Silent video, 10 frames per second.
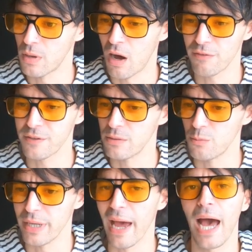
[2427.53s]
Often
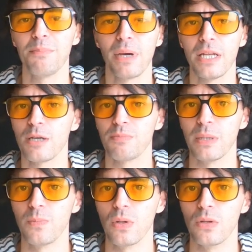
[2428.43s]
we had many of
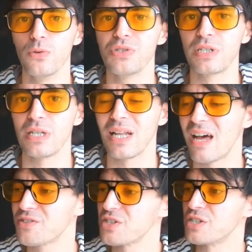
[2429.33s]
people lose their
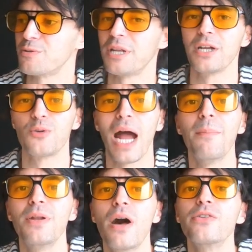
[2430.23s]
lives because they were like
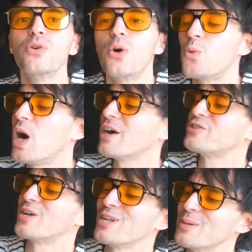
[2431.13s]
grabbing onto a rock
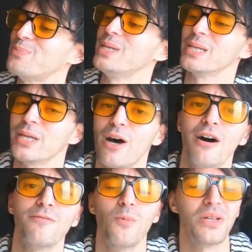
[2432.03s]
trying to like peel it
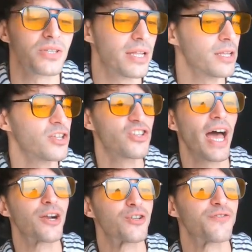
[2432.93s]
off once under the
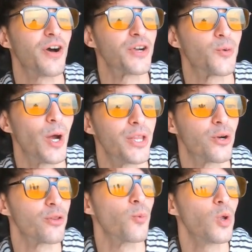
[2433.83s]
tiger's fucking right
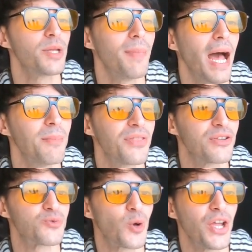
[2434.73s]
there, or the woolly mammoth
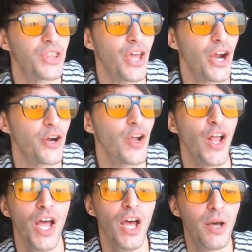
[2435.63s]
is right there, right?